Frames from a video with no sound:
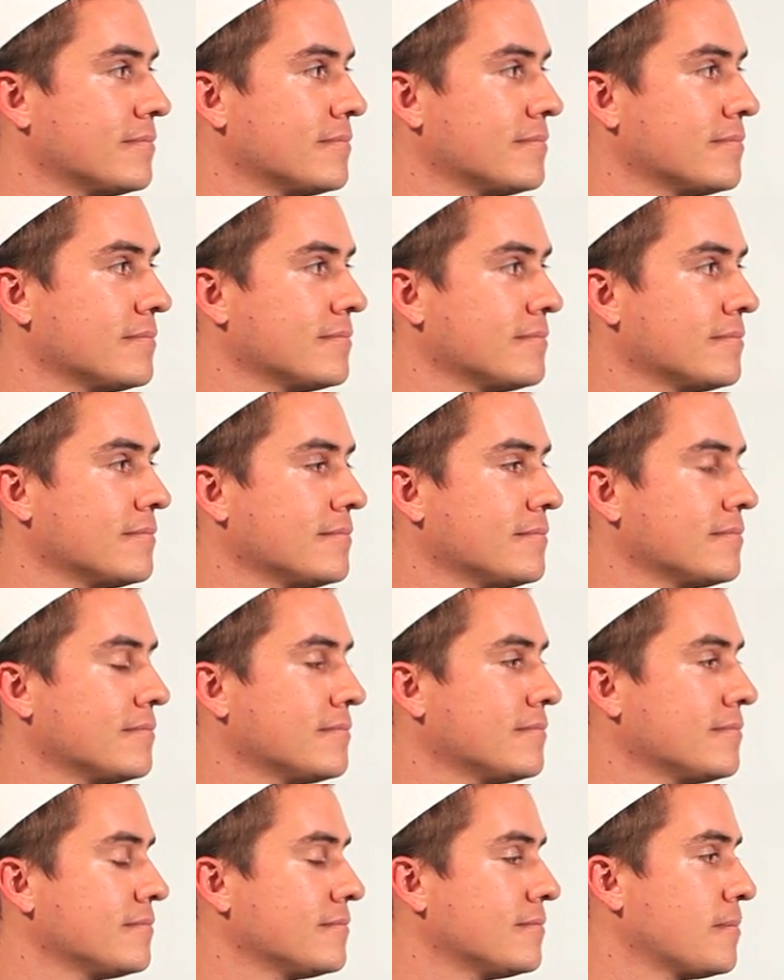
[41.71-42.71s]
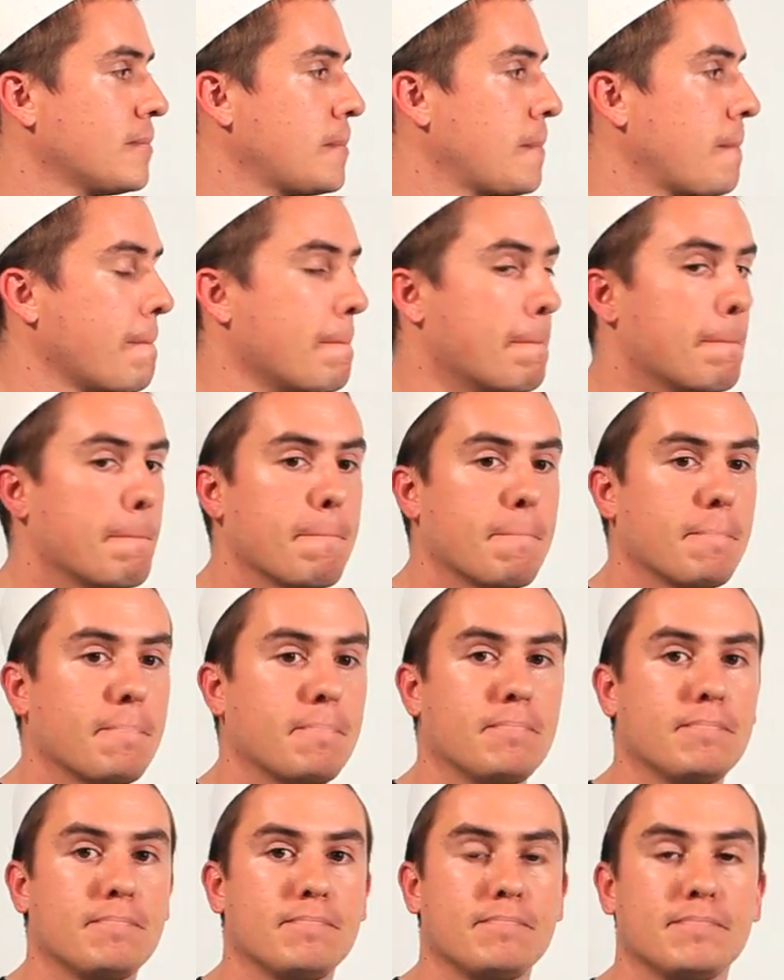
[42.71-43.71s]

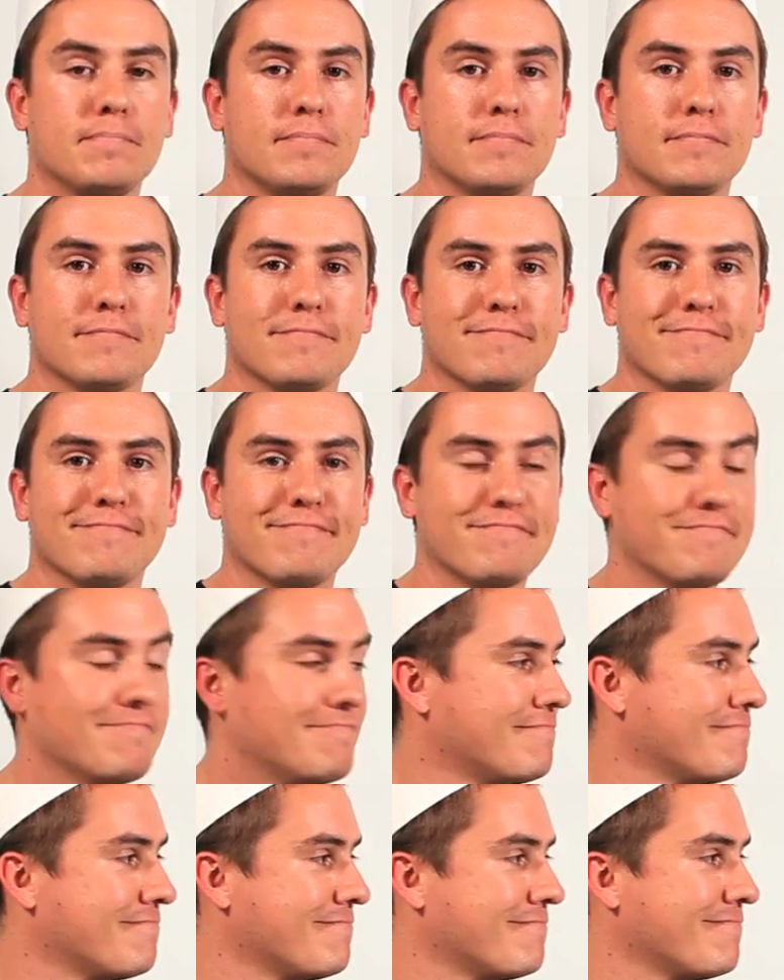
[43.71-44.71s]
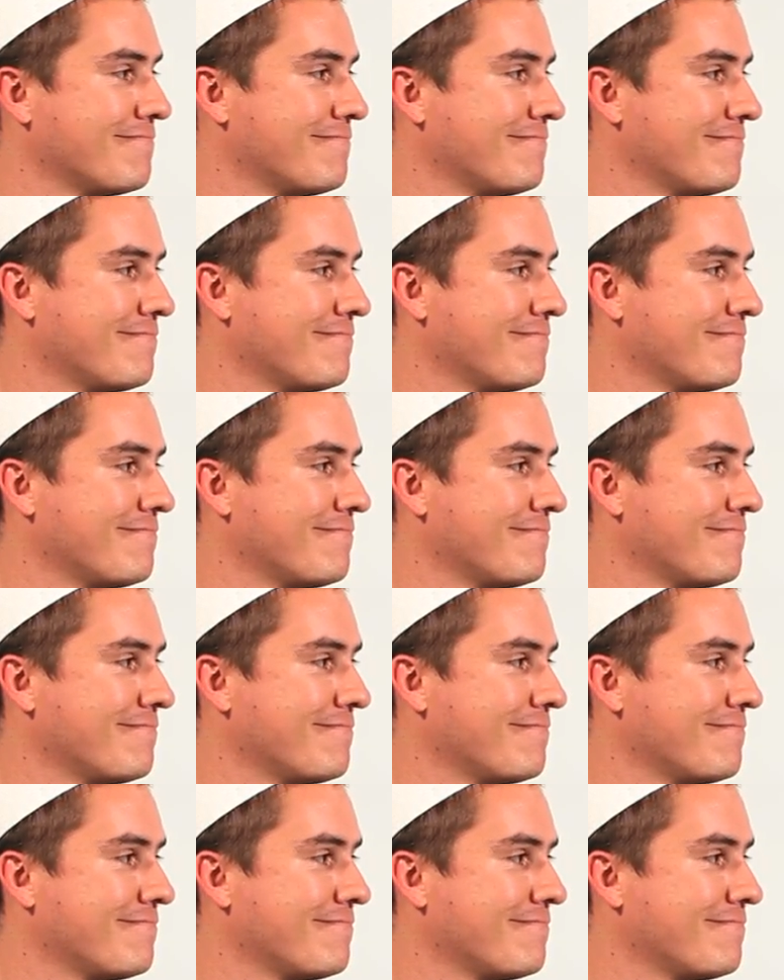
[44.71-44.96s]
This person isn't speaking.